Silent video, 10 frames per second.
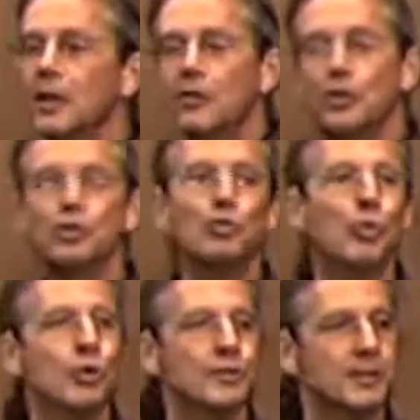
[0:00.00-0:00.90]
The new
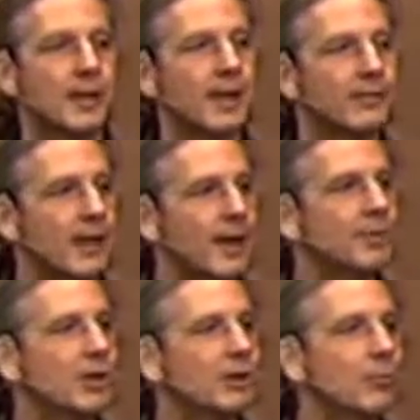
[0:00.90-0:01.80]
word today that I'm
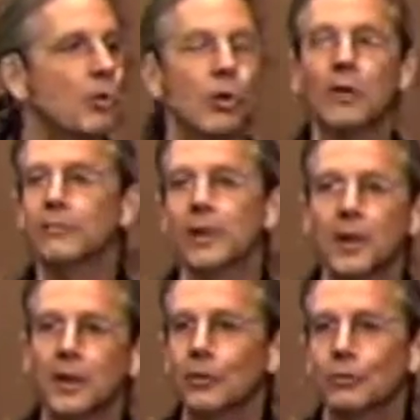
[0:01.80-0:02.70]
hearing more of than
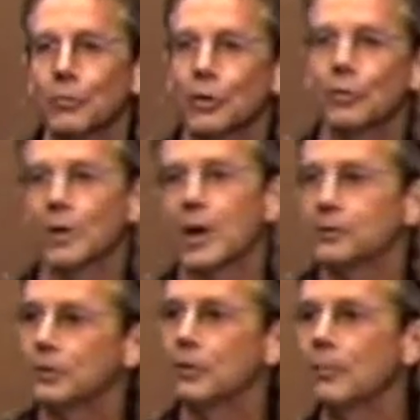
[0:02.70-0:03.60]
any other word when I
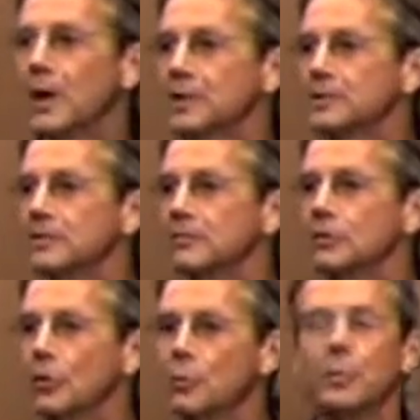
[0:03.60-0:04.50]
turn on my TV
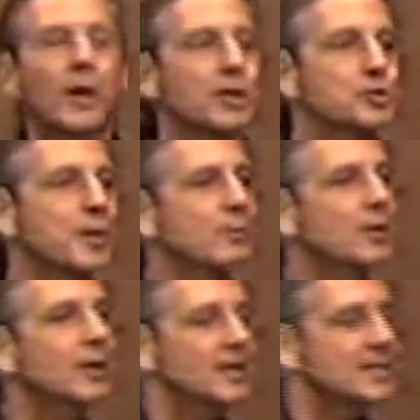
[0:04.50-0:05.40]
or open my newspaper
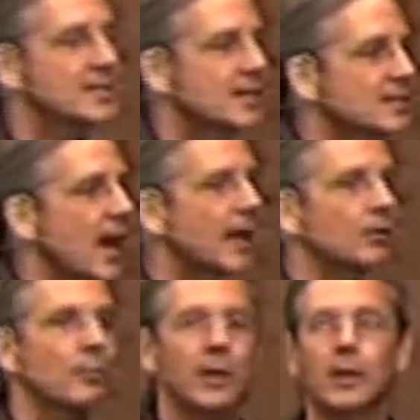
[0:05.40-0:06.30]
is
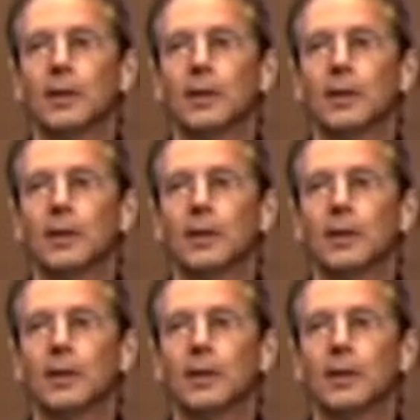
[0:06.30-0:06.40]
entitlement.